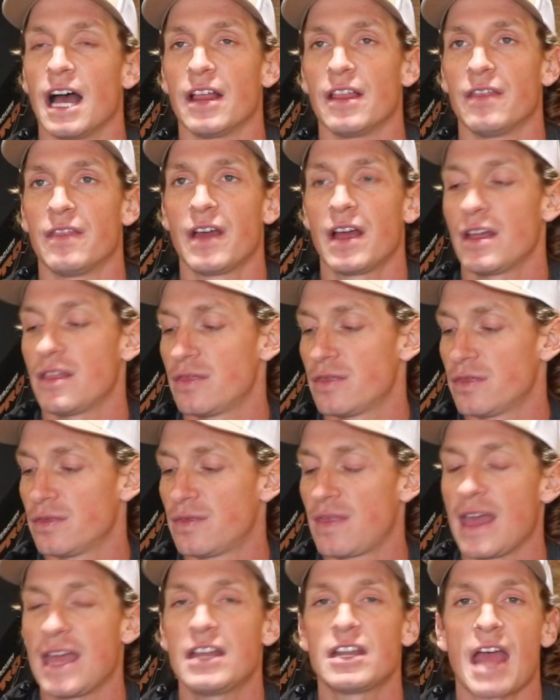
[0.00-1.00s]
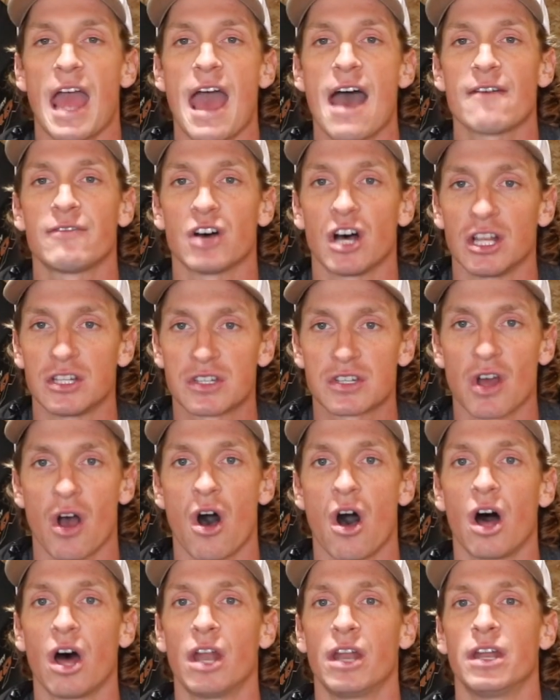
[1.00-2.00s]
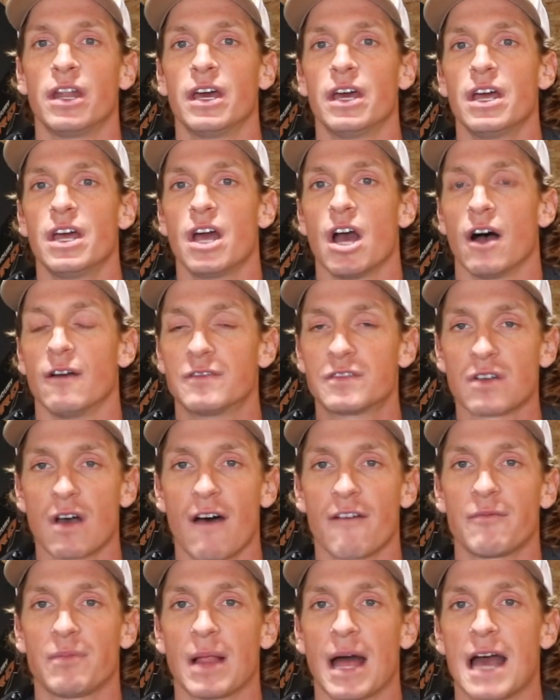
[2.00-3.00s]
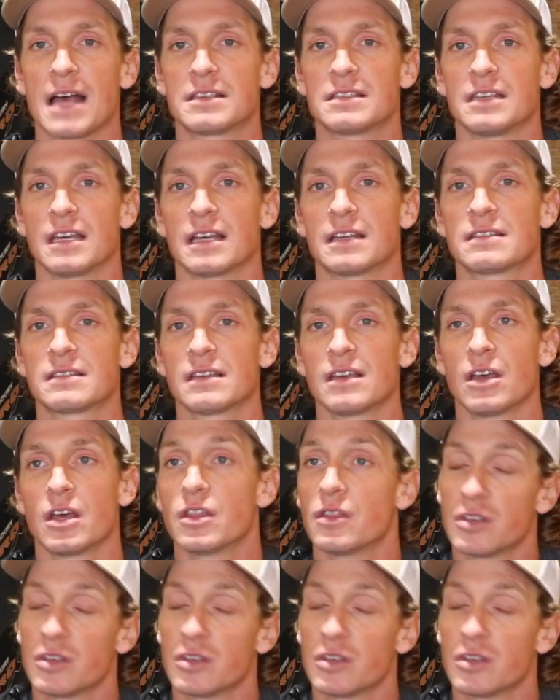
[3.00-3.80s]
They have a ton of soft plastics.